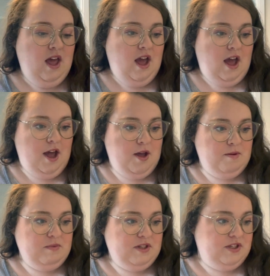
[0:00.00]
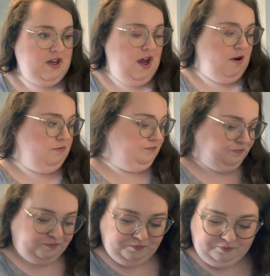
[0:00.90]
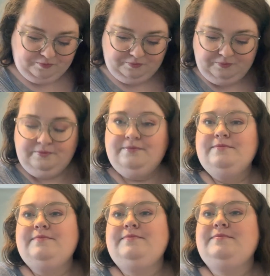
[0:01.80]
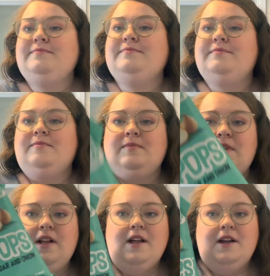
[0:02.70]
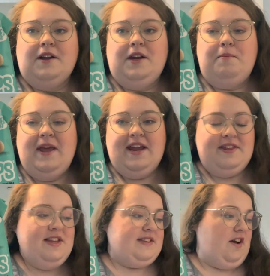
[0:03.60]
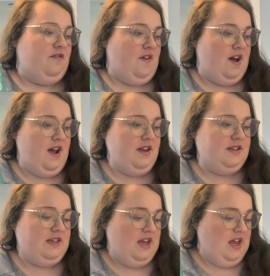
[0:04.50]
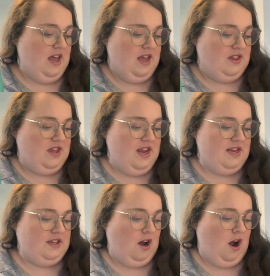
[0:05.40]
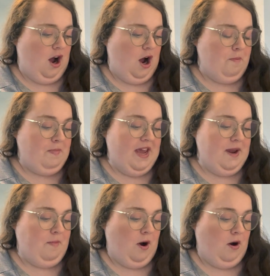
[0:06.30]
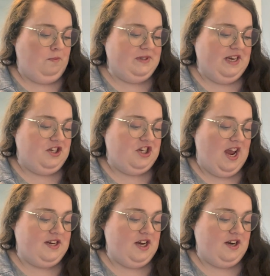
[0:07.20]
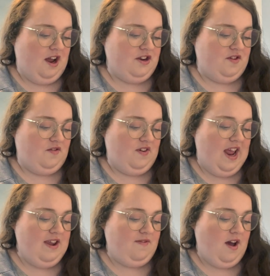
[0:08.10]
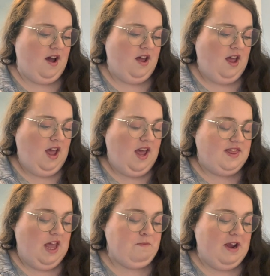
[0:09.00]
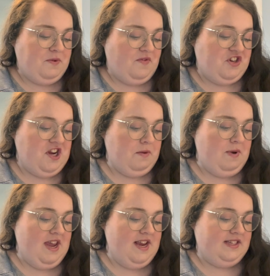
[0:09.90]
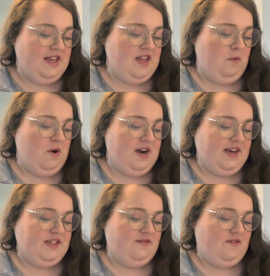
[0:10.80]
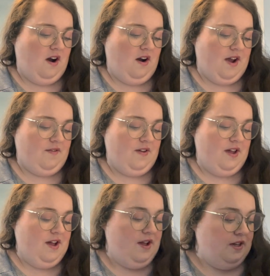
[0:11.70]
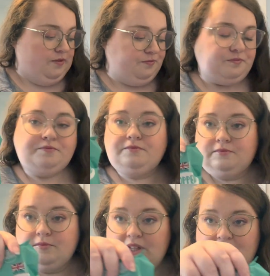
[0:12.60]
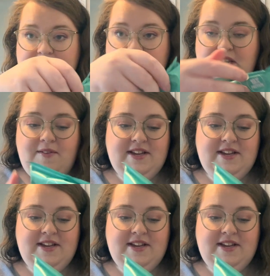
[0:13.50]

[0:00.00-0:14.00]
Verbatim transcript: Um, so I'm going to pick these out first. These are pea pops in cheddar and onion flavour. They're made of chickpeas and they're 185. Let's give it a